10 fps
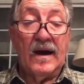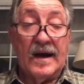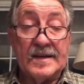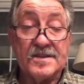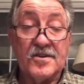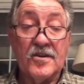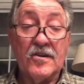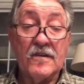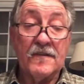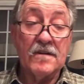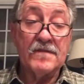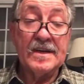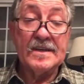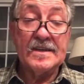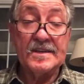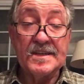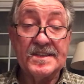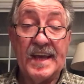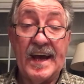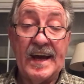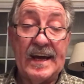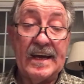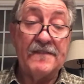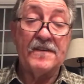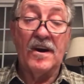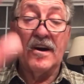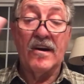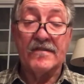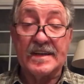I serve a risen Savior,